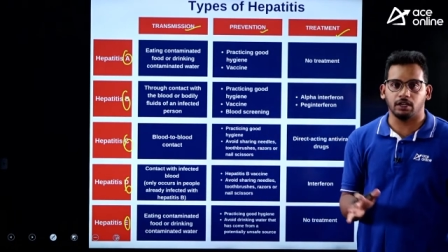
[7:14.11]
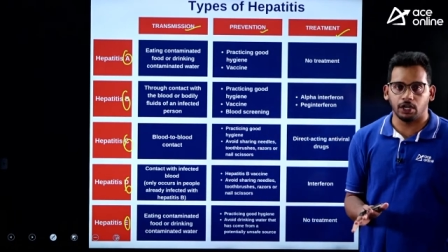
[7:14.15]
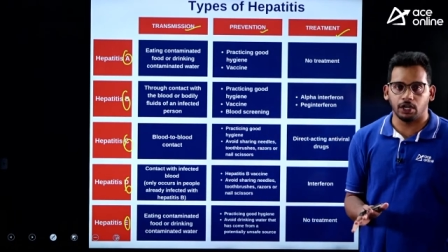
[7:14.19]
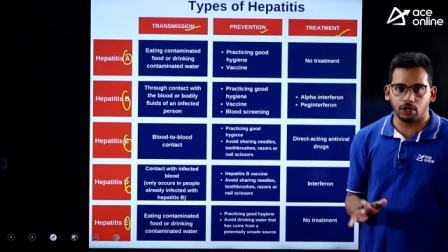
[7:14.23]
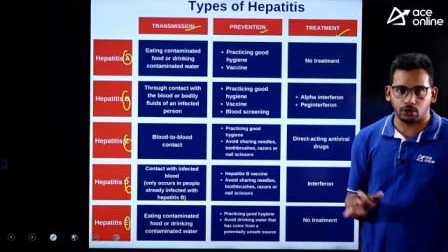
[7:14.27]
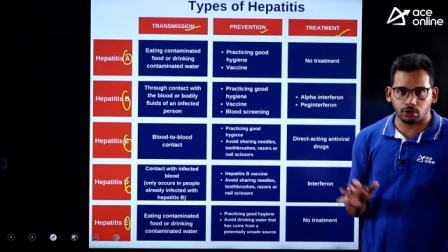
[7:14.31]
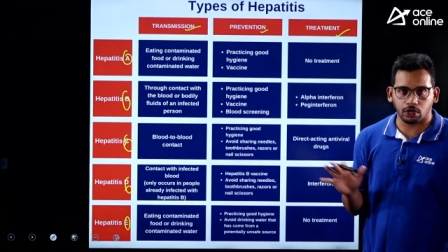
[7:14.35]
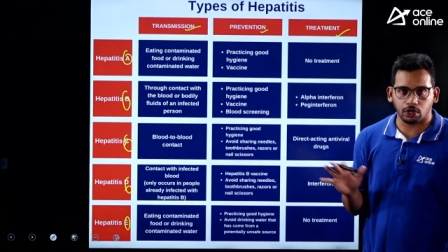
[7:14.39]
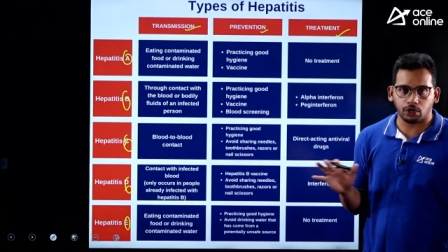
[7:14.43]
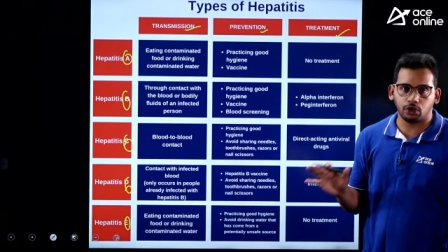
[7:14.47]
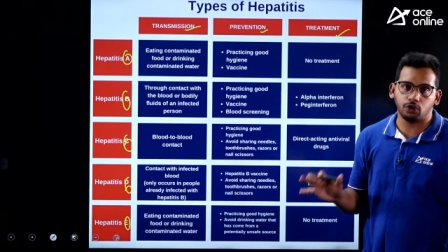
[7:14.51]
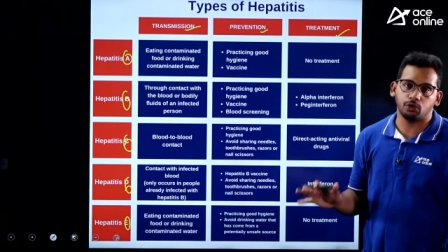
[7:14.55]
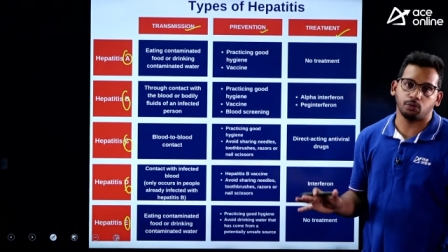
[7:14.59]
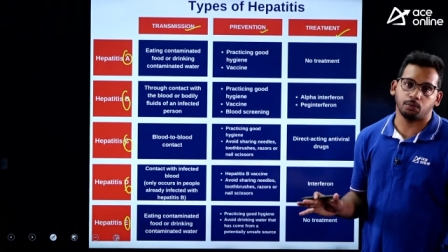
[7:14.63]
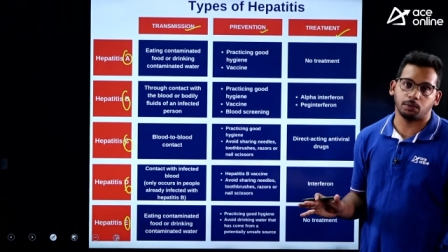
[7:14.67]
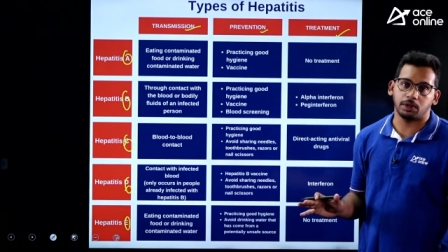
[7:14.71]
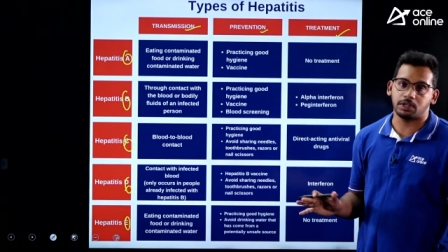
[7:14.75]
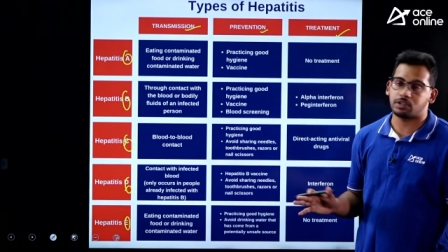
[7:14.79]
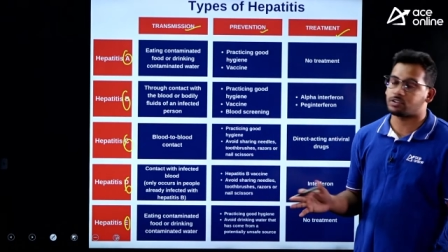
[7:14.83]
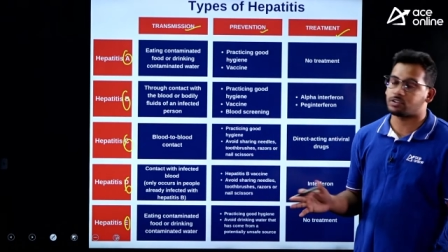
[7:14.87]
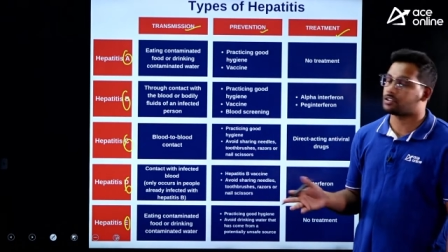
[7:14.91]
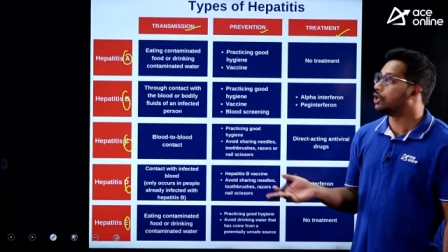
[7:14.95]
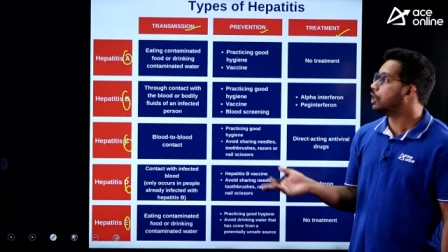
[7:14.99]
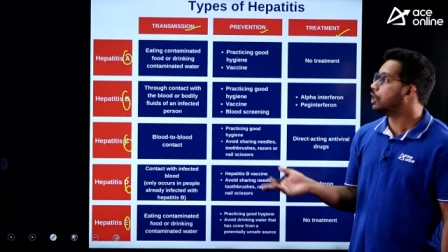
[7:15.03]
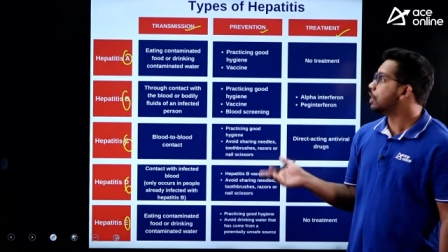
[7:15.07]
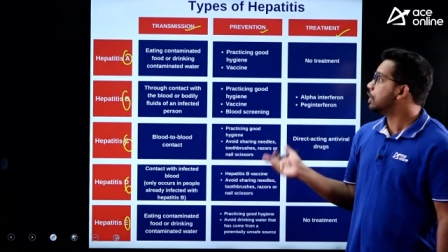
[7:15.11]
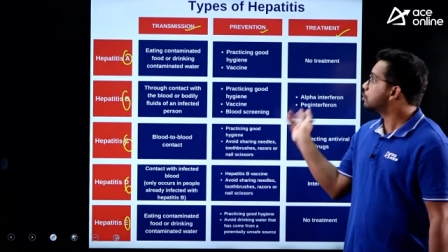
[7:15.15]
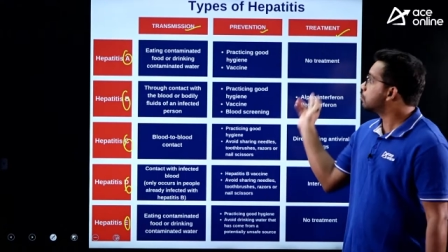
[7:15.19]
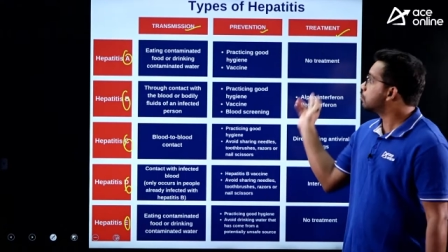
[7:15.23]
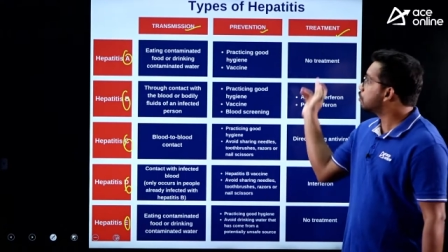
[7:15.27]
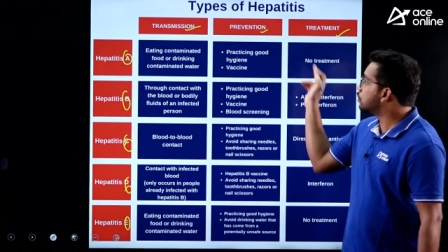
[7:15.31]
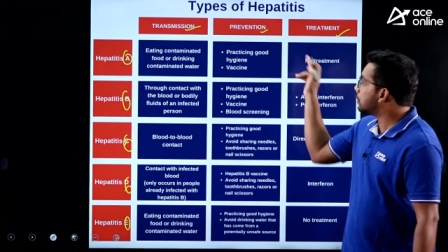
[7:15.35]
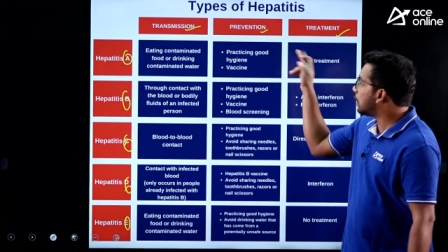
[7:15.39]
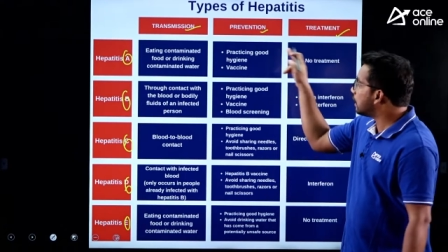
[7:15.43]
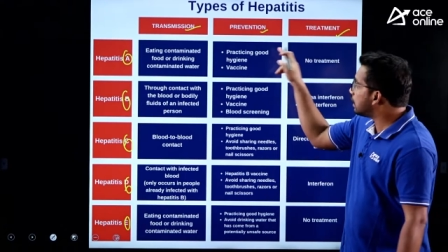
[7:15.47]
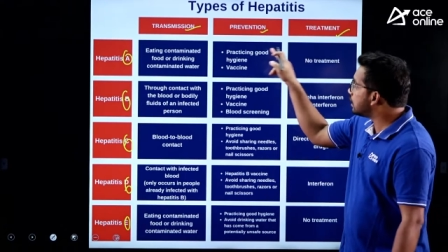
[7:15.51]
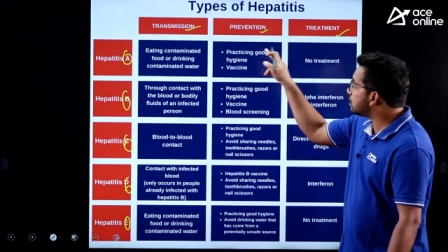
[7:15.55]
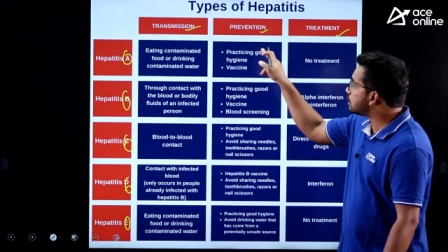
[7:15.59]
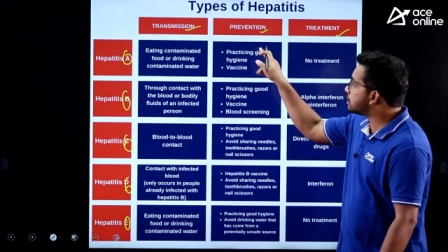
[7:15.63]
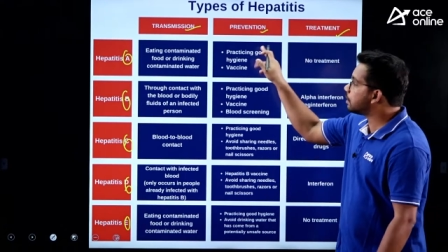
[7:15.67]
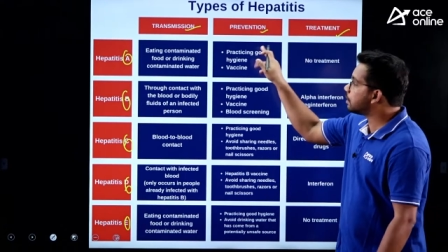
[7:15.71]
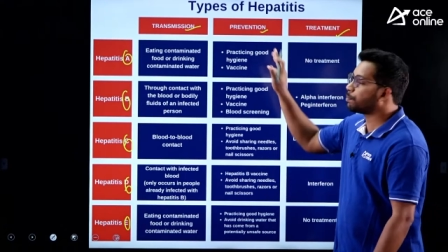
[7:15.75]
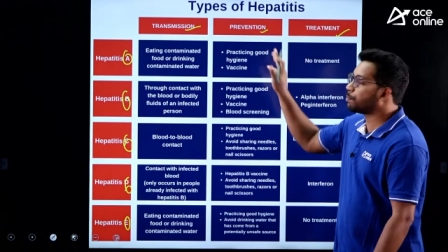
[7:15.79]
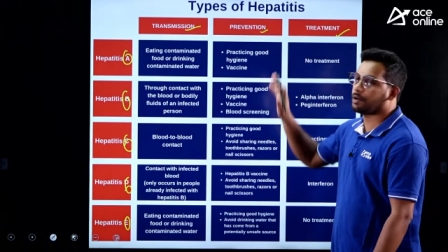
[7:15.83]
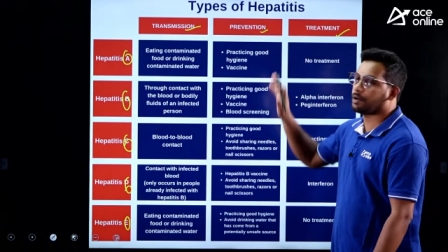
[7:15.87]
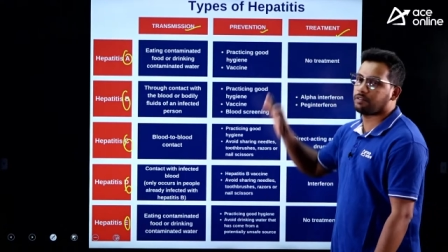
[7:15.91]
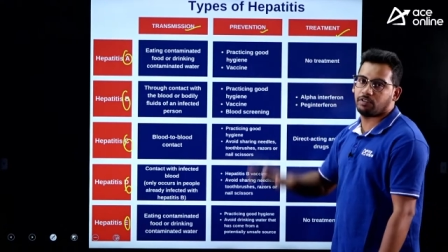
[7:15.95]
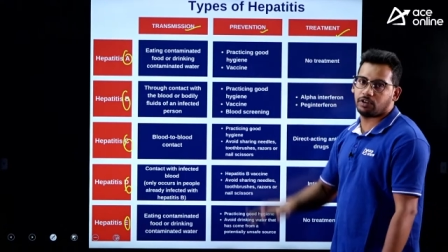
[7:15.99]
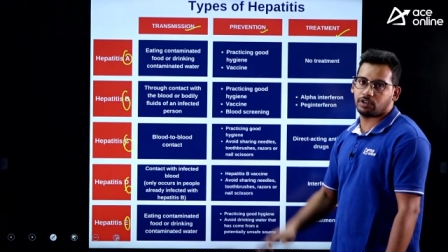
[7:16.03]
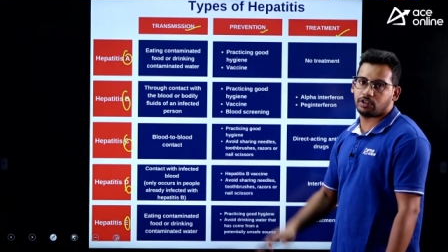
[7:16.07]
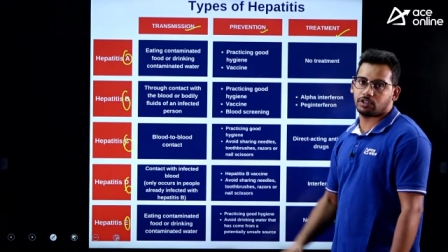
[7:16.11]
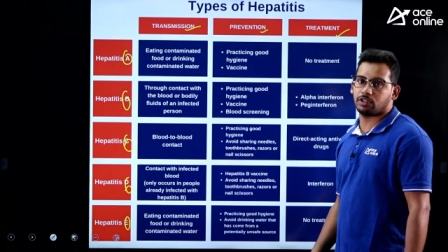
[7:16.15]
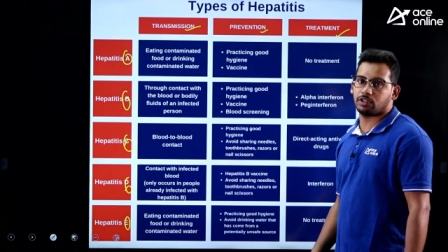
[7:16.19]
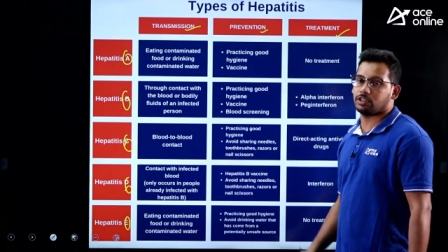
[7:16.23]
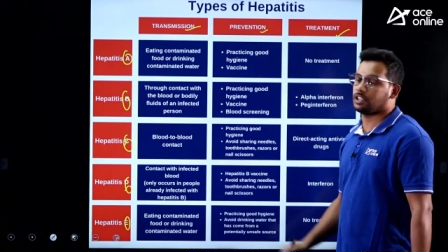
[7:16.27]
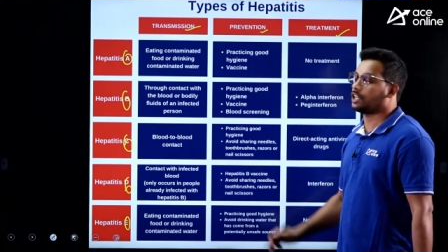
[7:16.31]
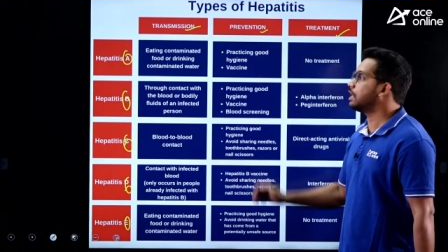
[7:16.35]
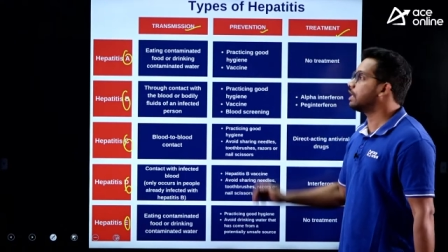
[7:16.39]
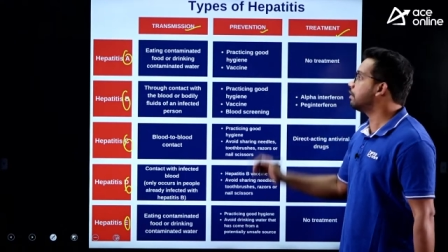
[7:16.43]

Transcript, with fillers: into the humans. So, that is the prevention the